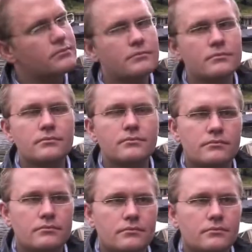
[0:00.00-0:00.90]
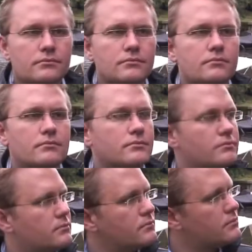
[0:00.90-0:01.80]

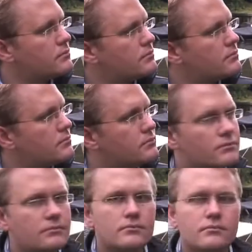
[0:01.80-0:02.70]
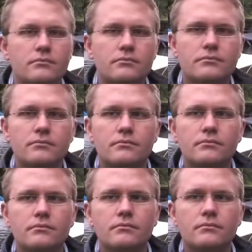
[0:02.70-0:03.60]

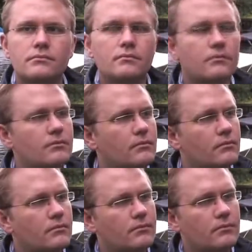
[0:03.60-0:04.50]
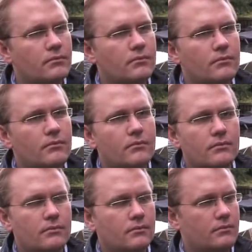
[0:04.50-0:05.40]

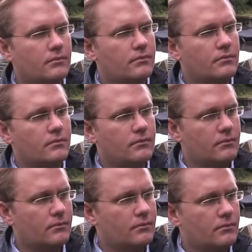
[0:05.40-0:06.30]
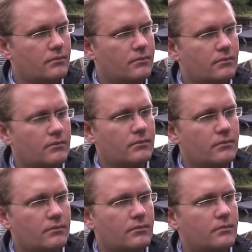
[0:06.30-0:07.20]
[no speech]